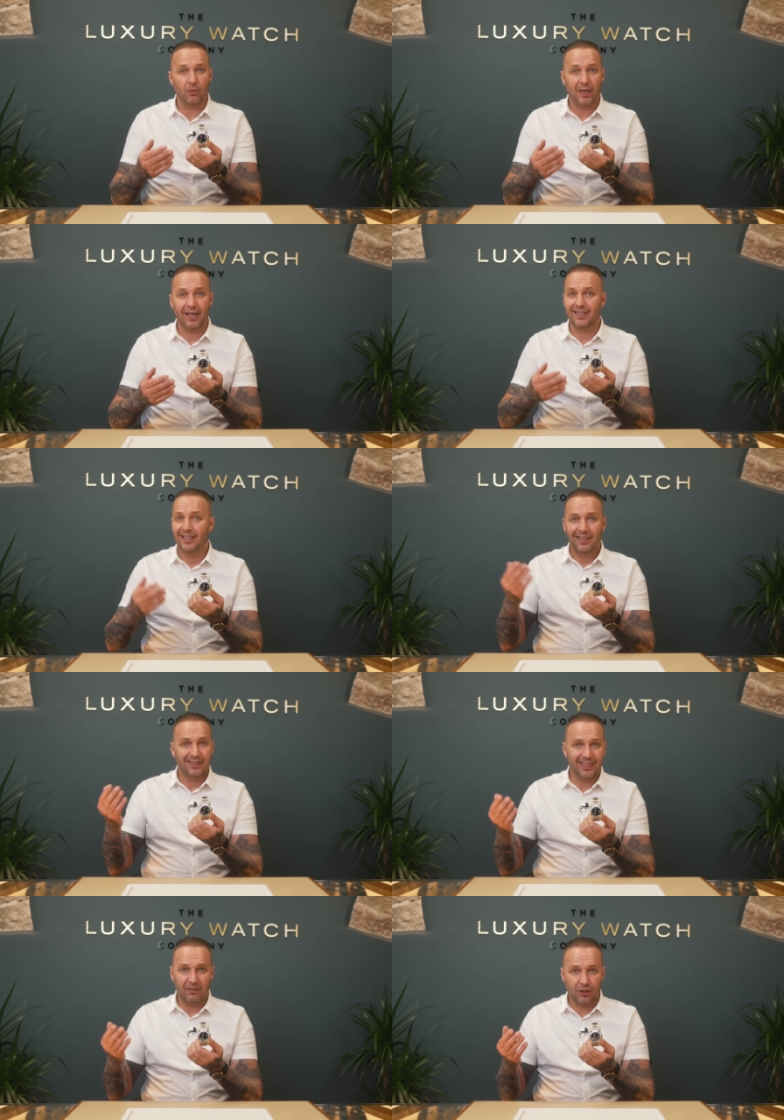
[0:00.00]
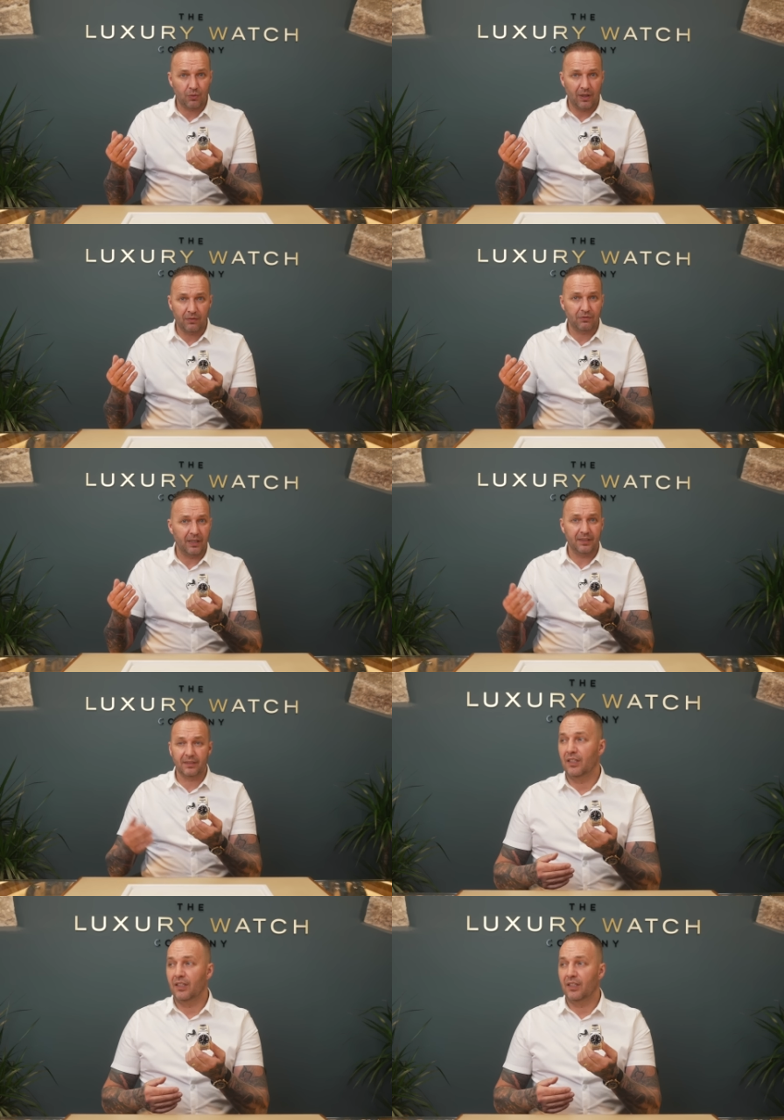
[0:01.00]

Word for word: White Near a 12 grand.